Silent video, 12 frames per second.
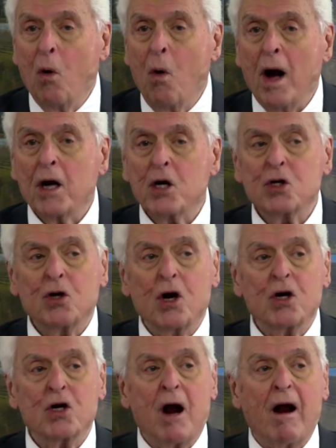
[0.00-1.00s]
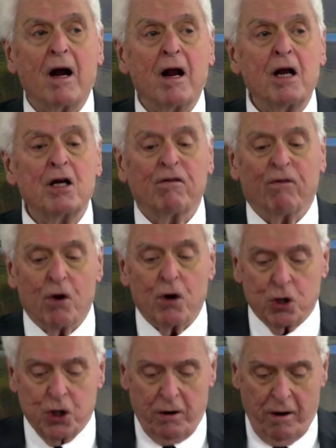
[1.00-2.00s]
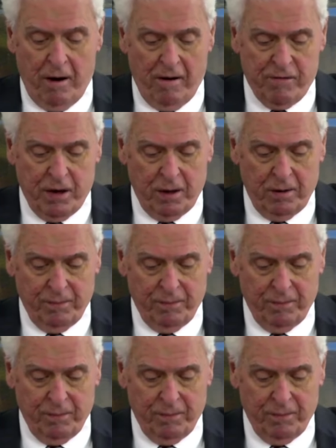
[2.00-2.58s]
what is the Chinese version of it?